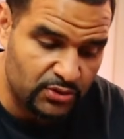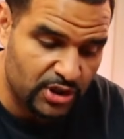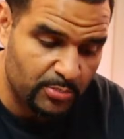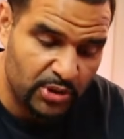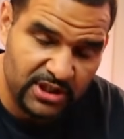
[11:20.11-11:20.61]

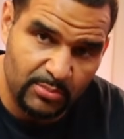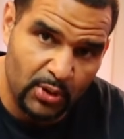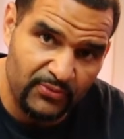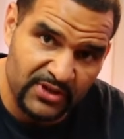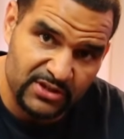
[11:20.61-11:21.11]
You can put them
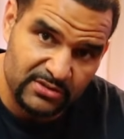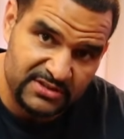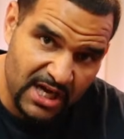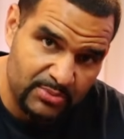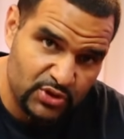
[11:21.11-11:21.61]
both in your
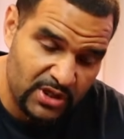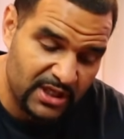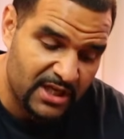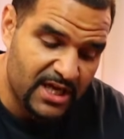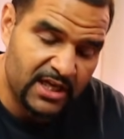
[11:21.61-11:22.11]
top
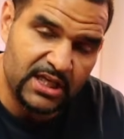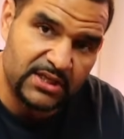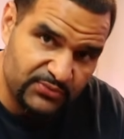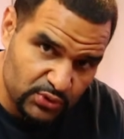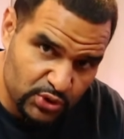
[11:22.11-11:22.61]
tray
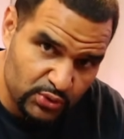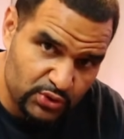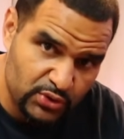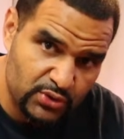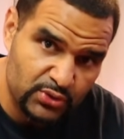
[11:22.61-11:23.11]
if you
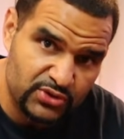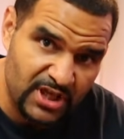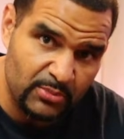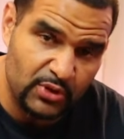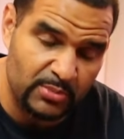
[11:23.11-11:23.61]
choose to use
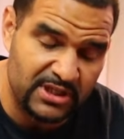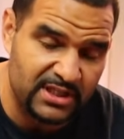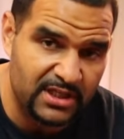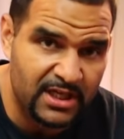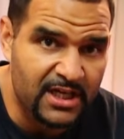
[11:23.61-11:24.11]
chemical
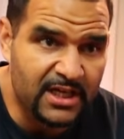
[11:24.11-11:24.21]
media.